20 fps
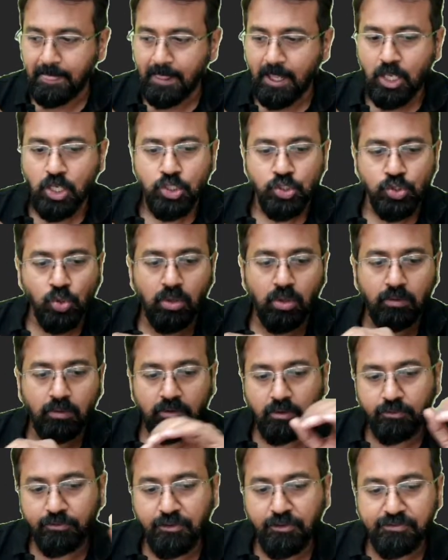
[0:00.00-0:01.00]
So
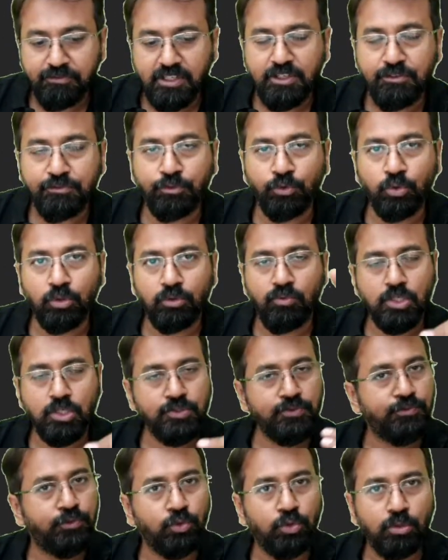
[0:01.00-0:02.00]
54 was
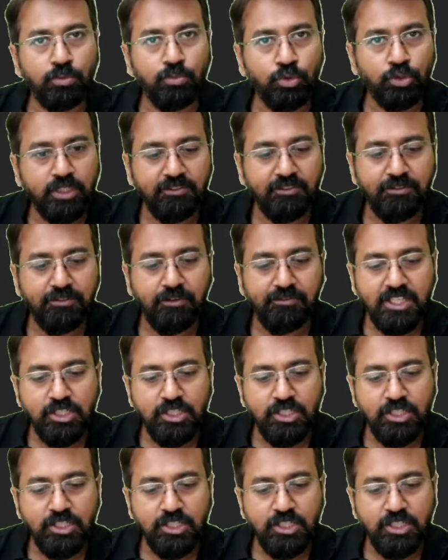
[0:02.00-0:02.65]
4 more than 50.